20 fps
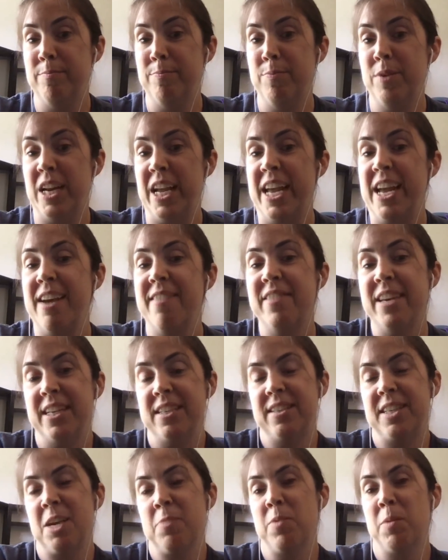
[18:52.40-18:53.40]
But I have
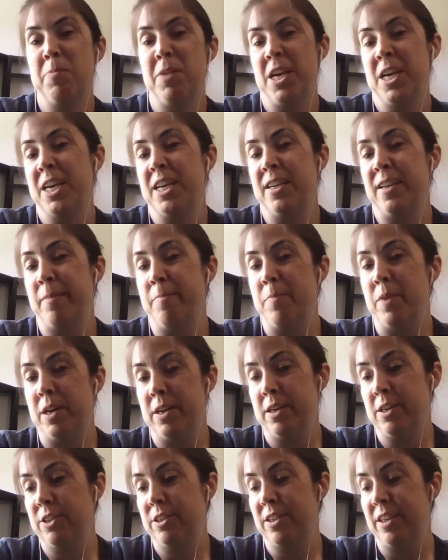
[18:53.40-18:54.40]
that same opinion in
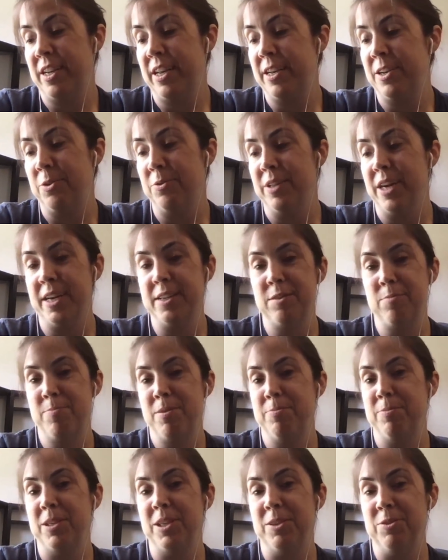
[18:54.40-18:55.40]
merch, and I know lots of
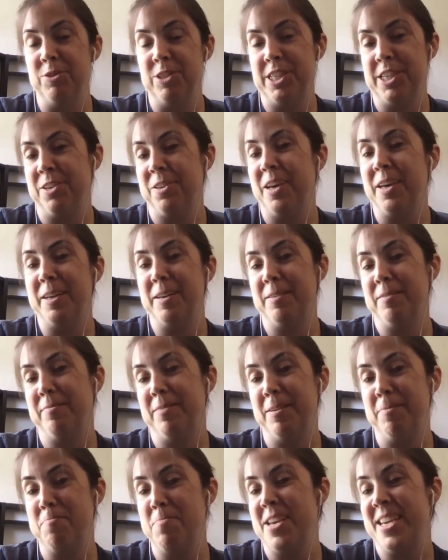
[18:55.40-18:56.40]
people don't share that
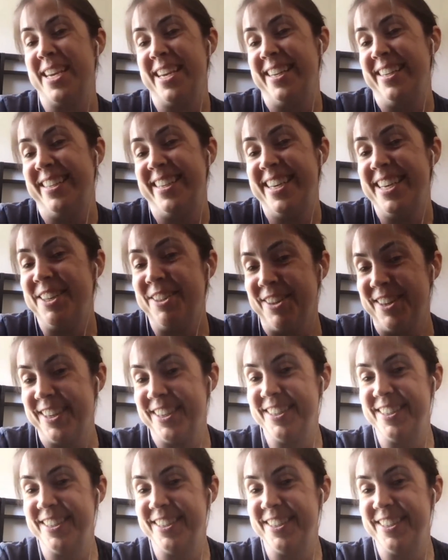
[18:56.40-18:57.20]
opinion either.